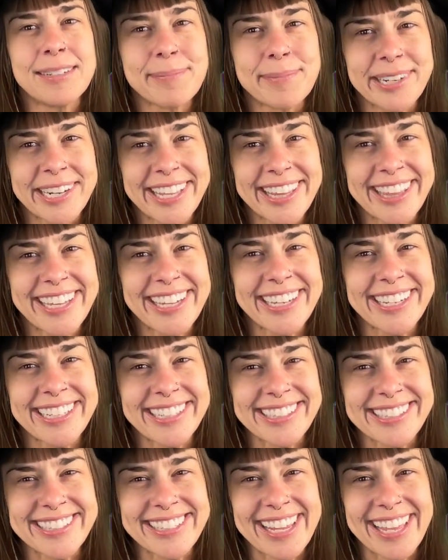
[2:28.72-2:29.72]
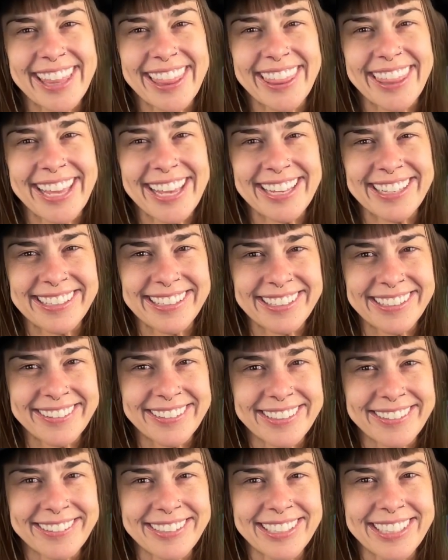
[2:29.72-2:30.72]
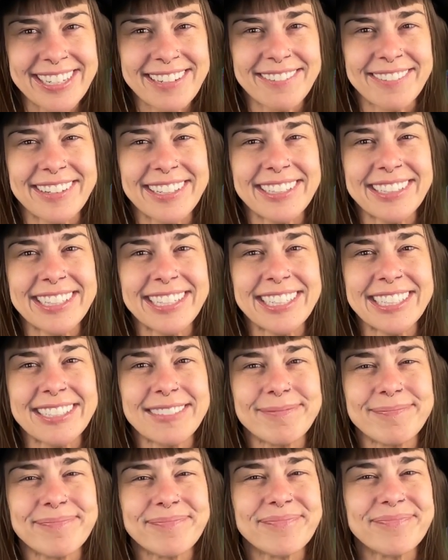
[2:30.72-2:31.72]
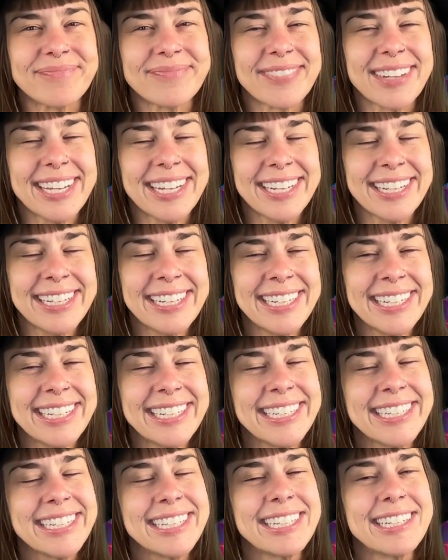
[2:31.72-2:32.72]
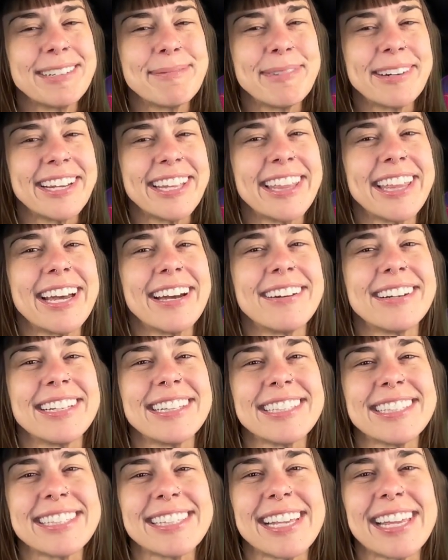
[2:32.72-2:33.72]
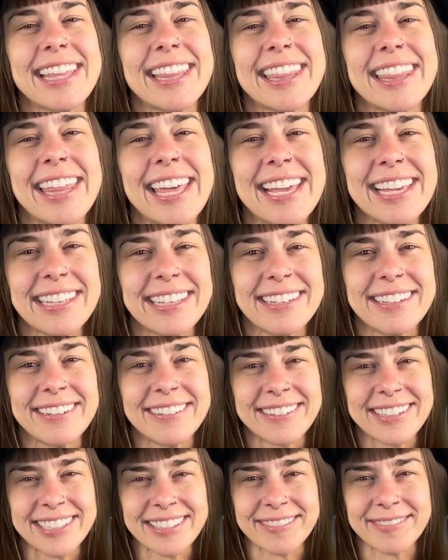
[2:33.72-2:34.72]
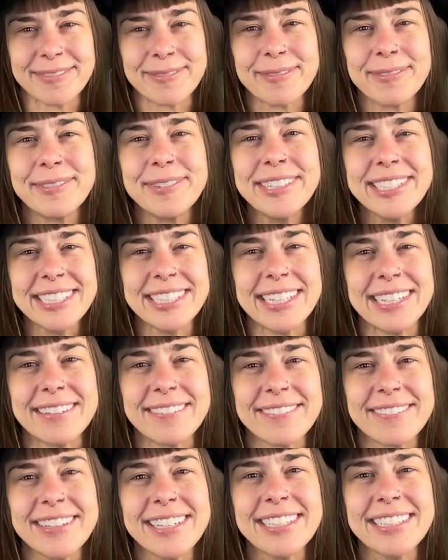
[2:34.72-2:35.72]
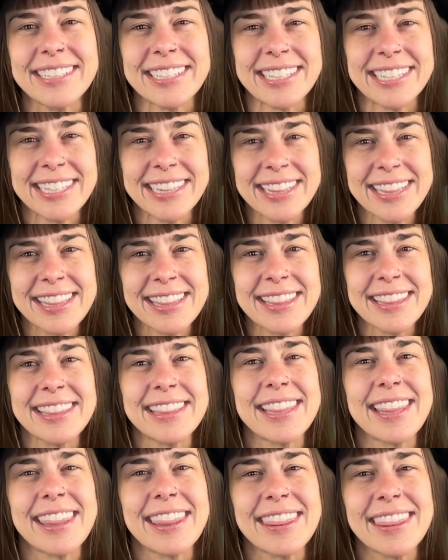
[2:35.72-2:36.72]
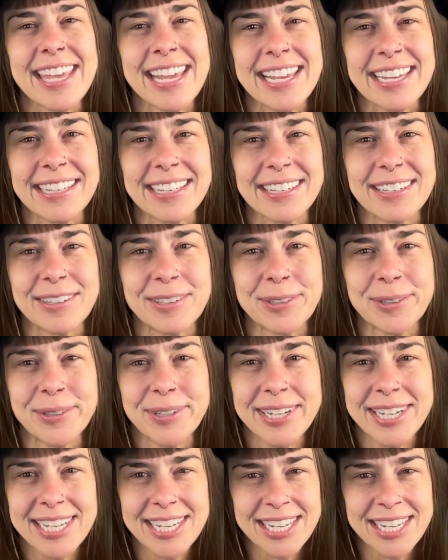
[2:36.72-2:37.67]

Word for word: Breathe in and say thank you and really feel it breathe out and say thank you and really feel it. Thank you.